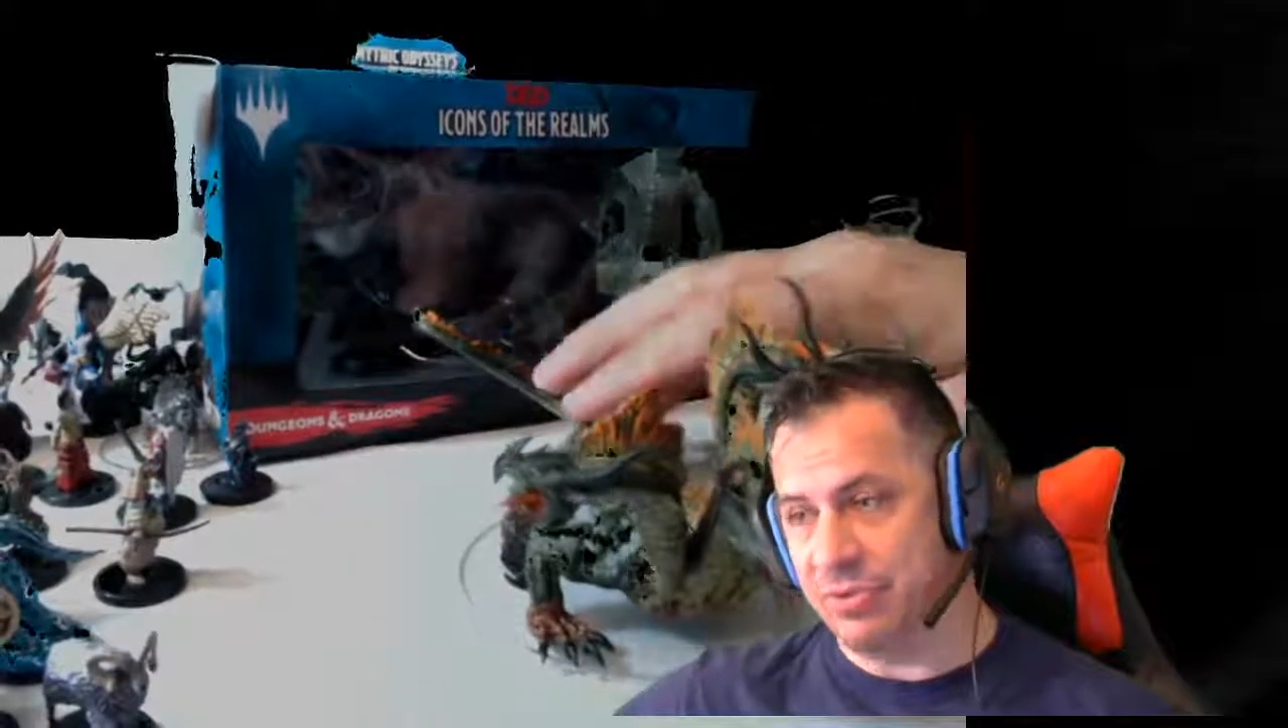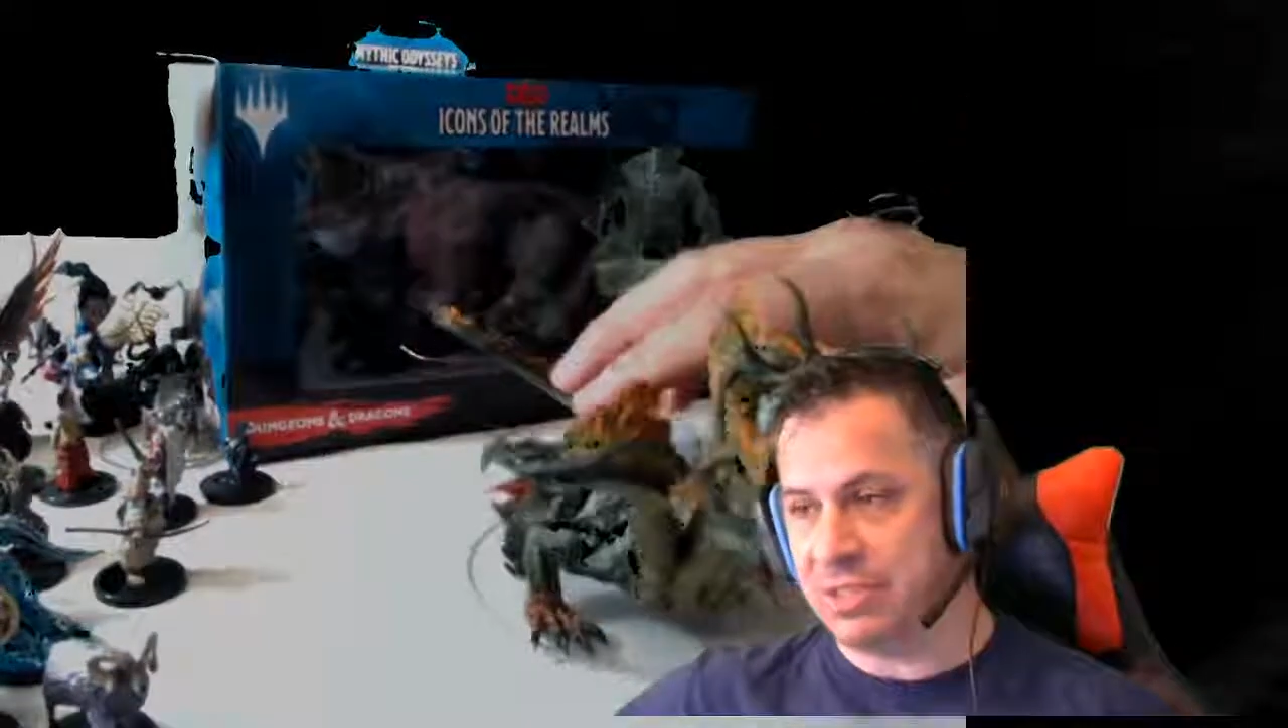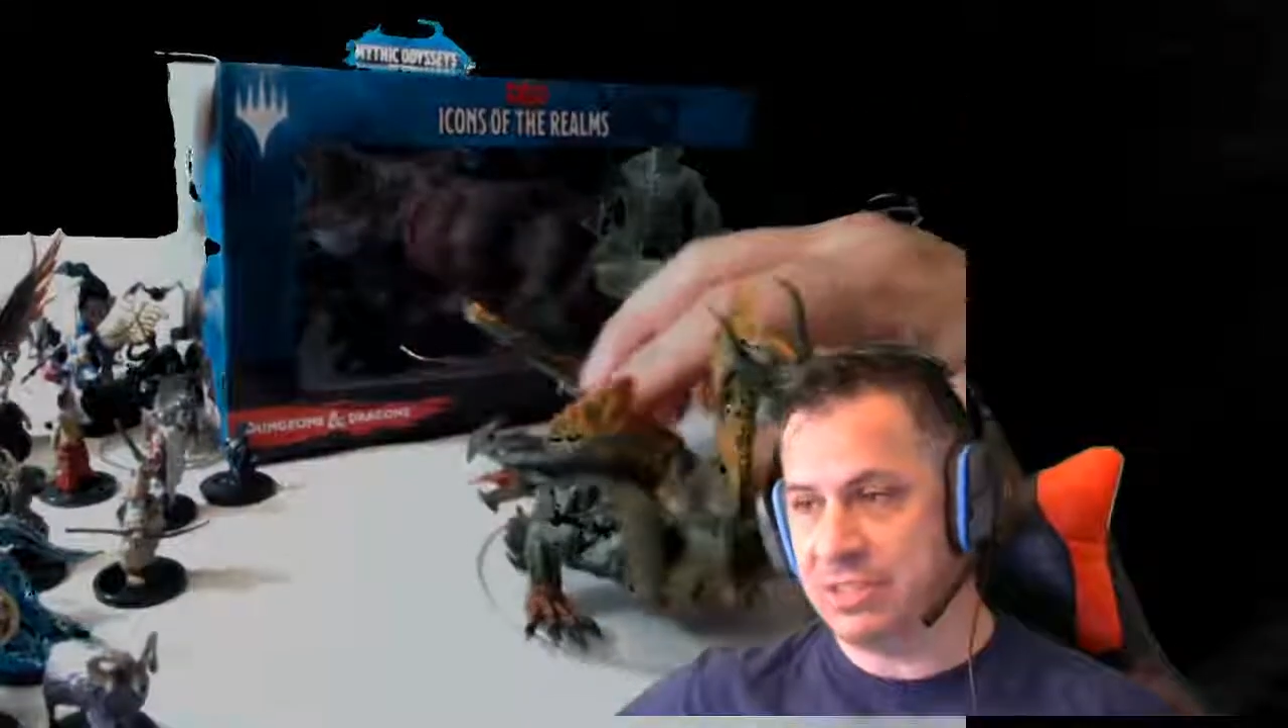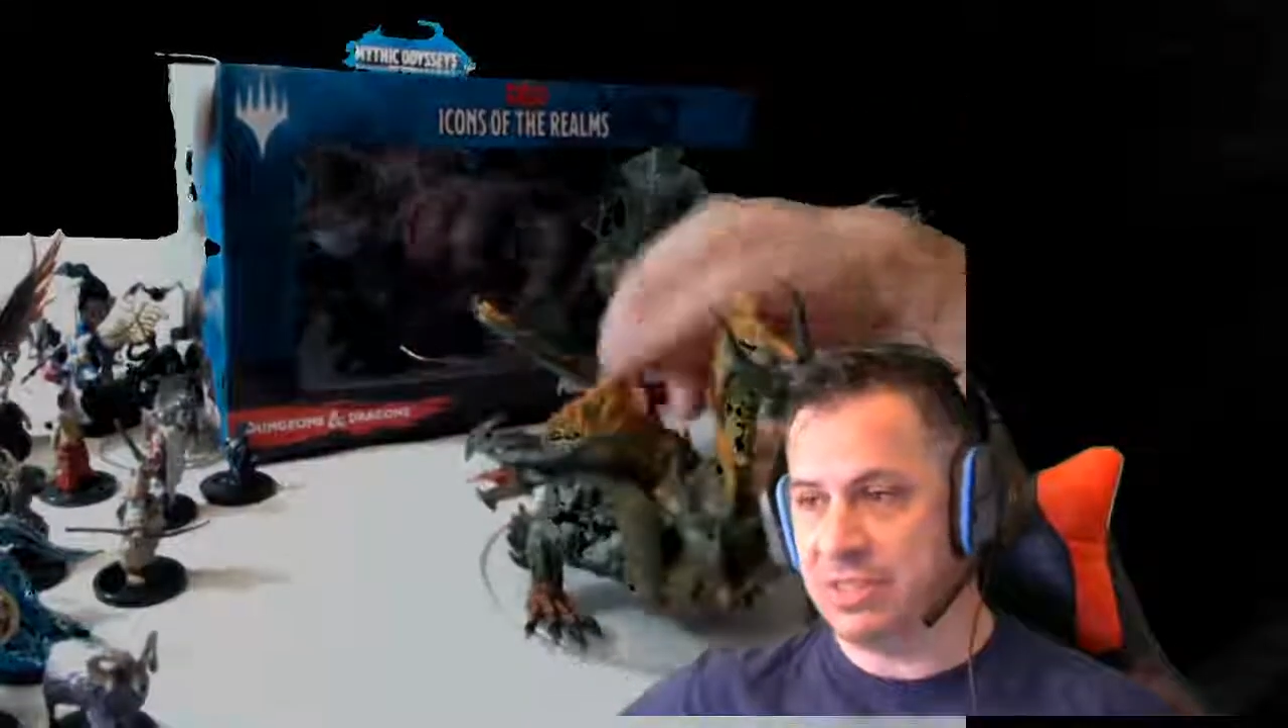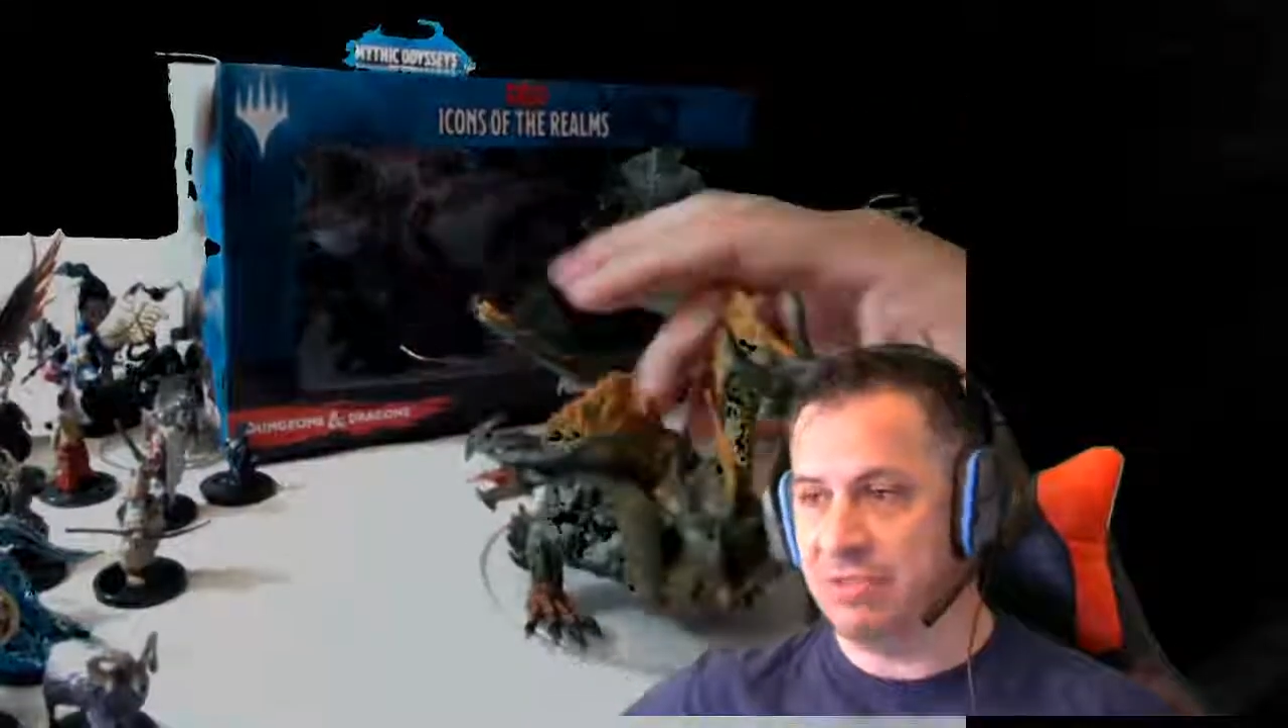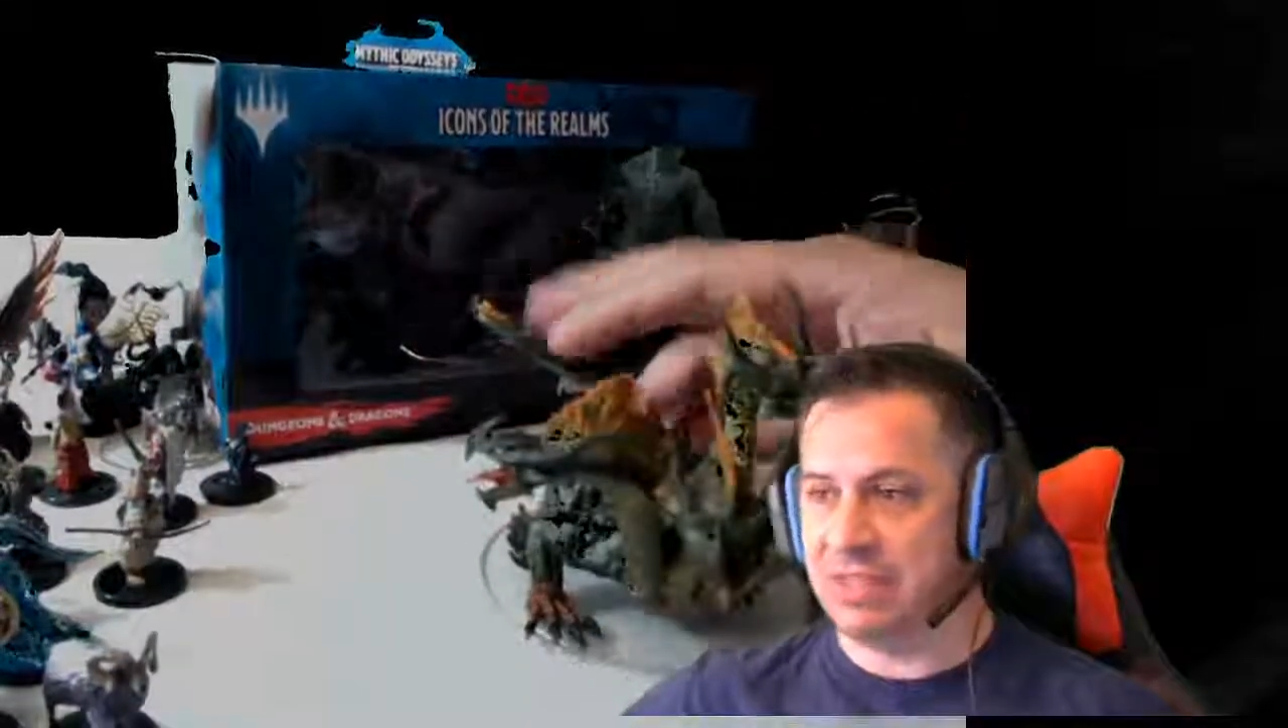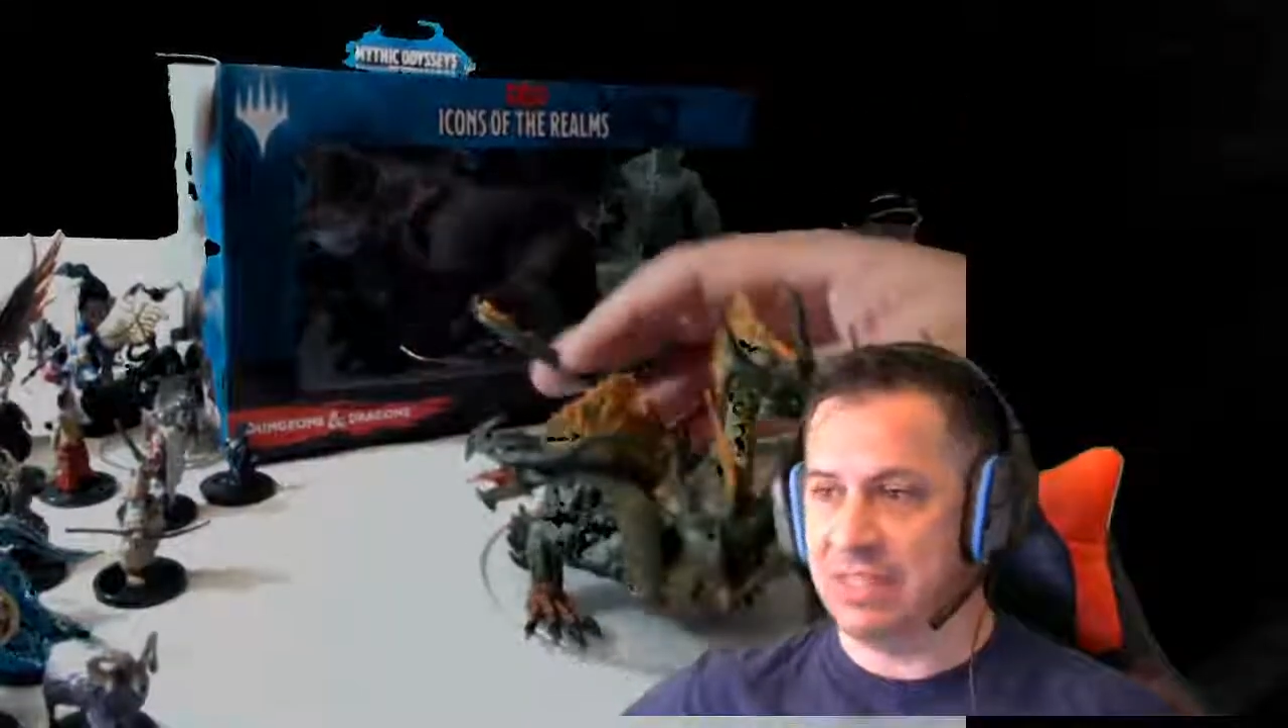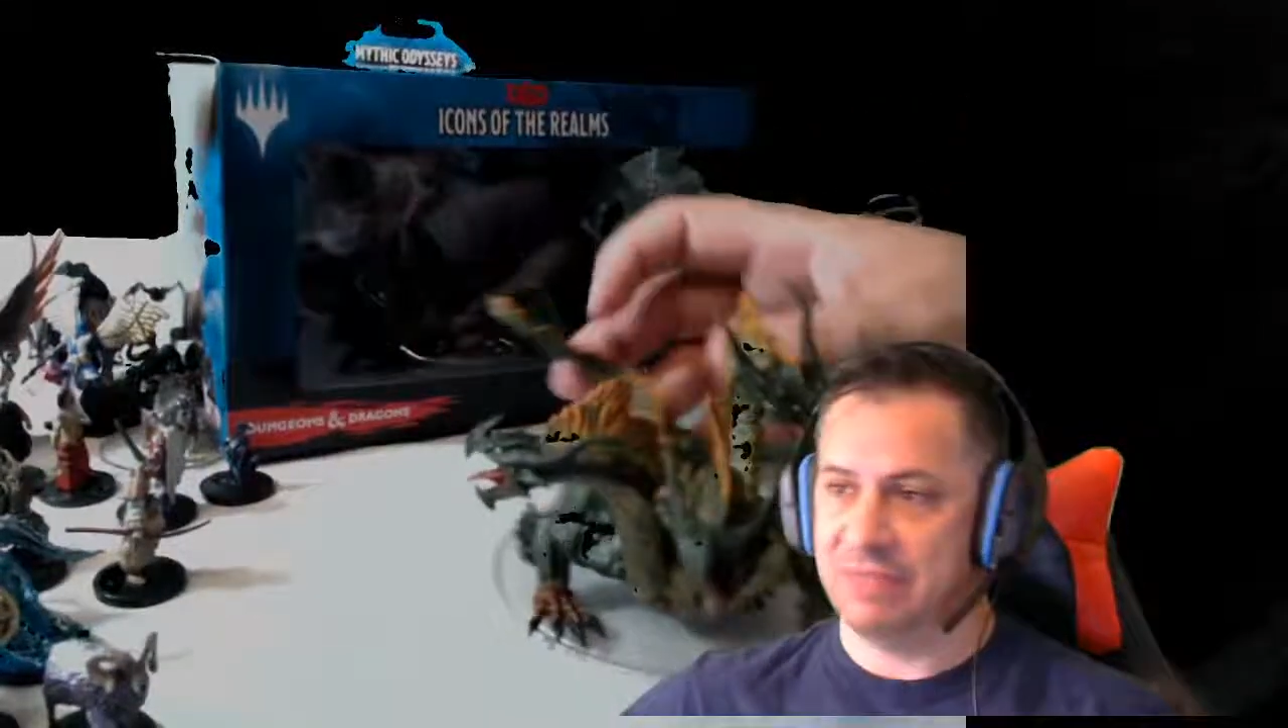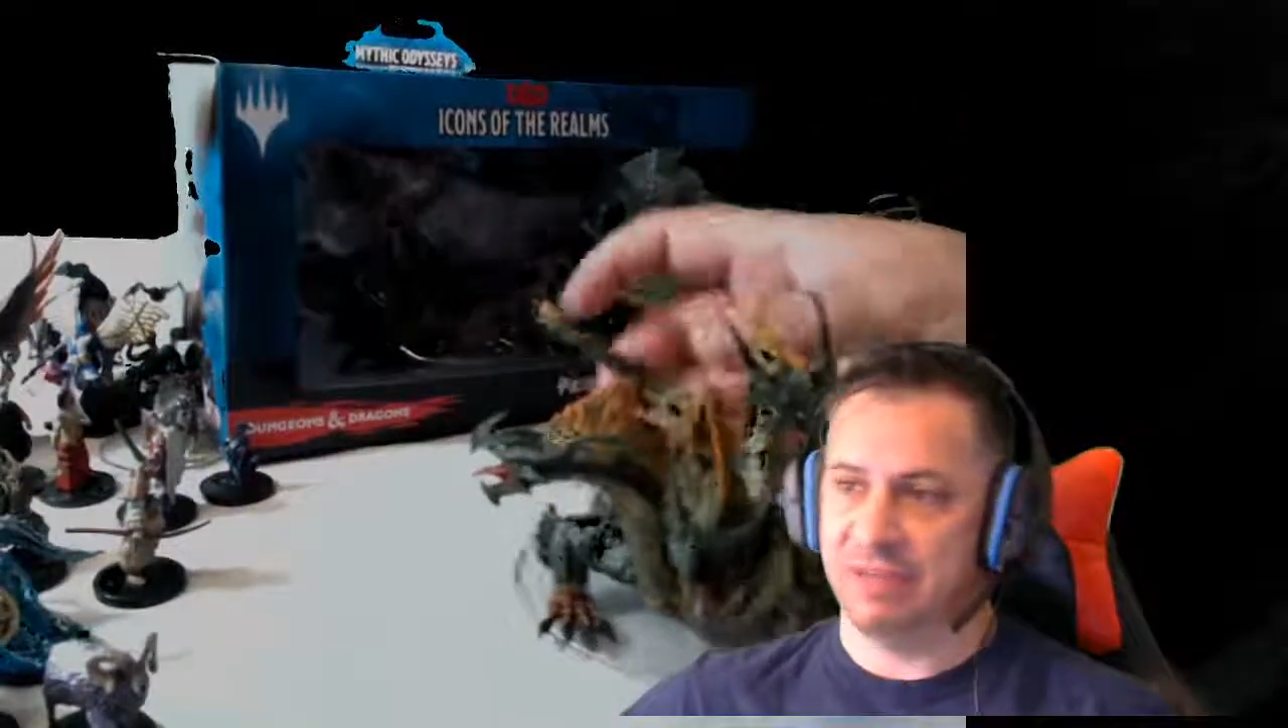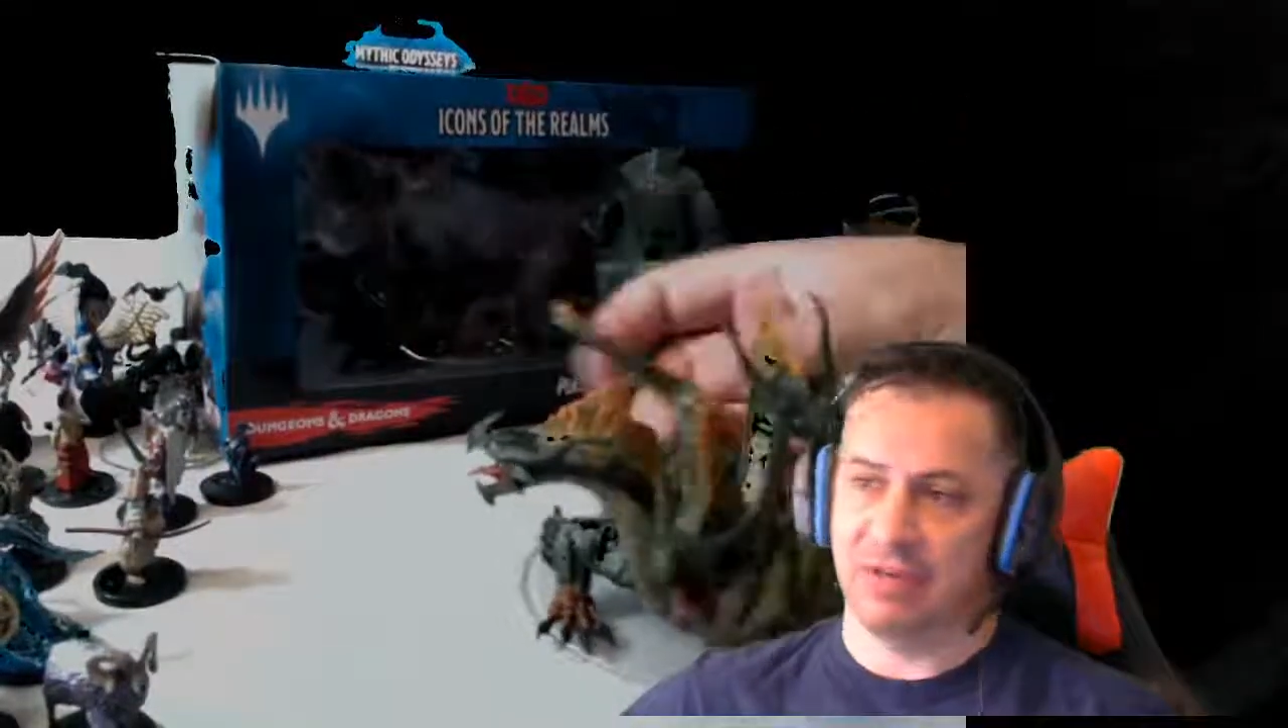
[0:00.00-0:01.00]

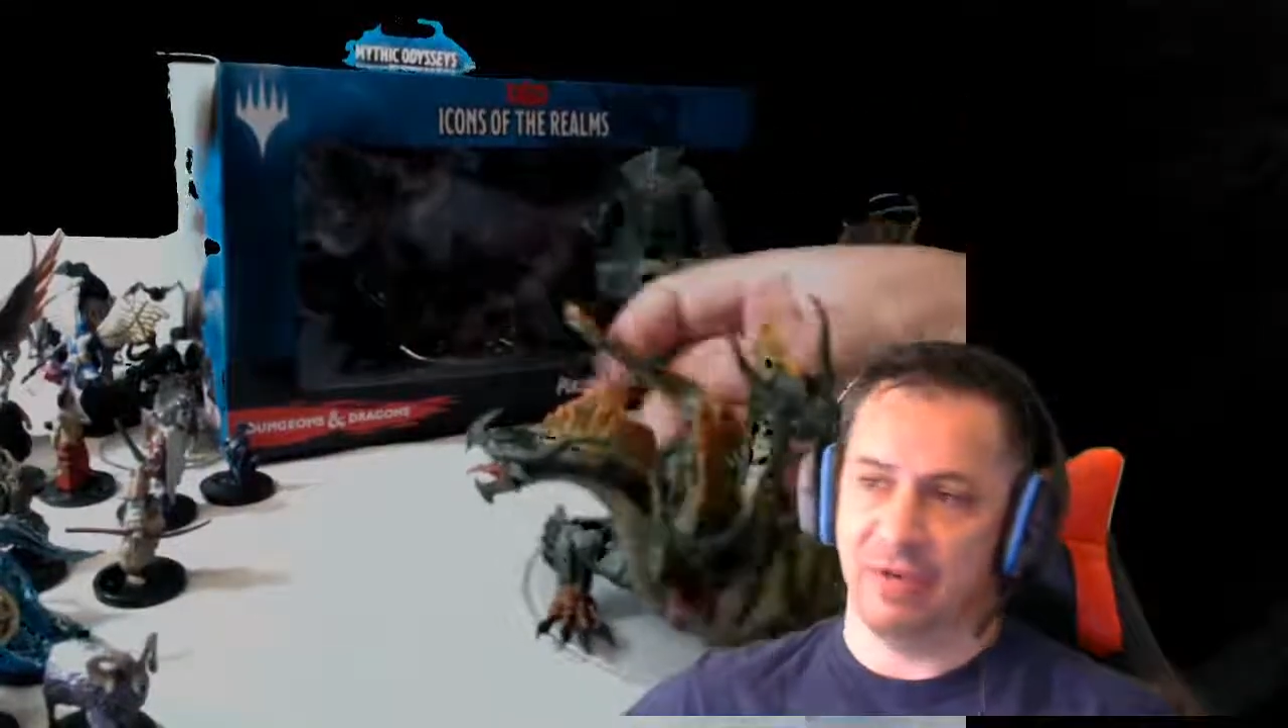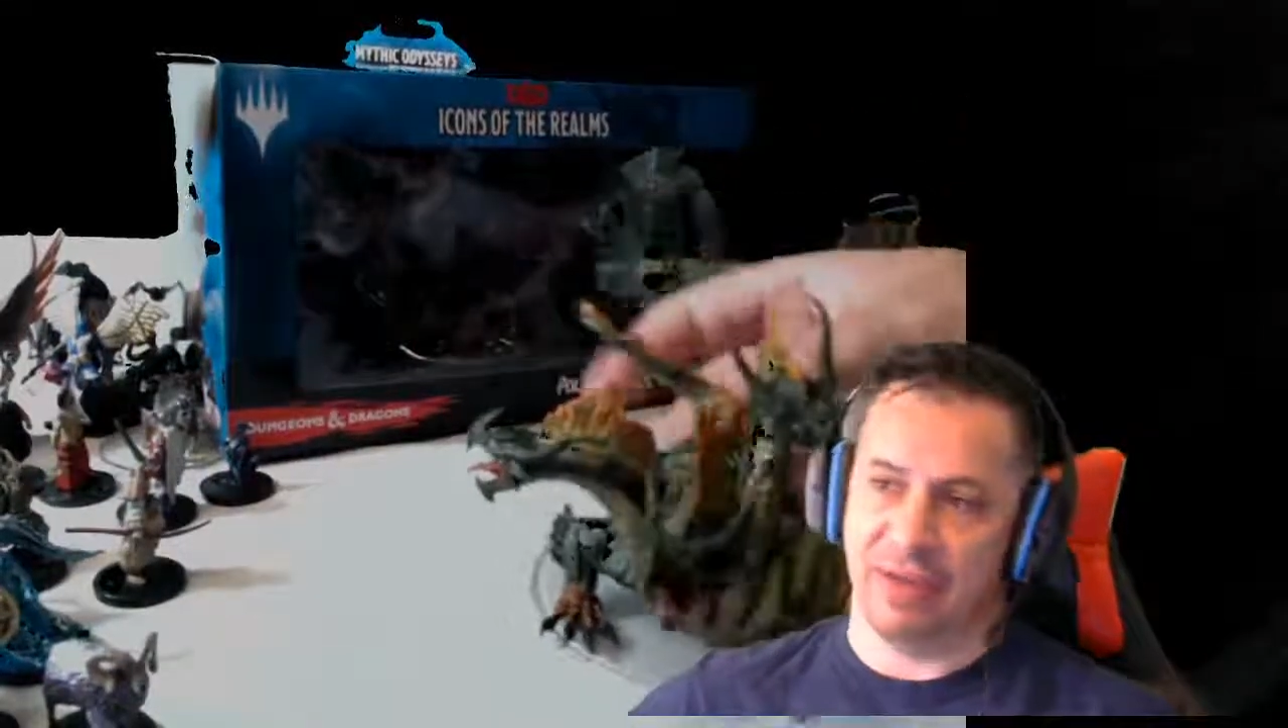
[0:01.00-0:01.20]
this video.